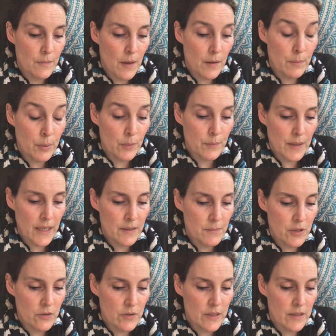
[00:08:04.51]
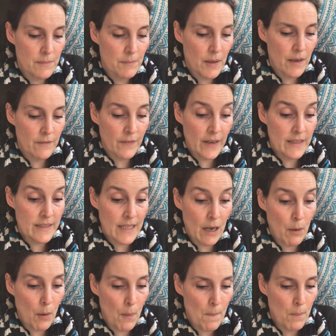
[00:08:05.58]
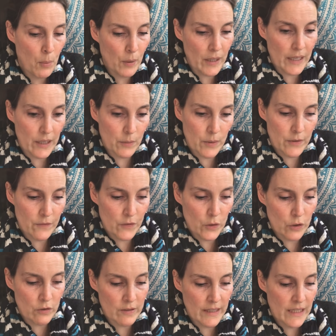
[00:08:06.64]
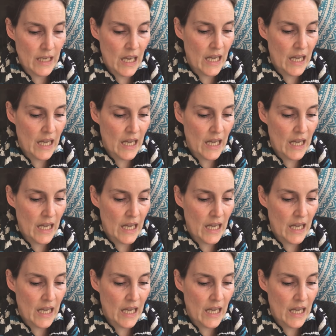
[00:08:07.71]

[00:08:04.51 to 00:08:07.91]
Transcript: boomed the headmistress, her face now boiling with fury,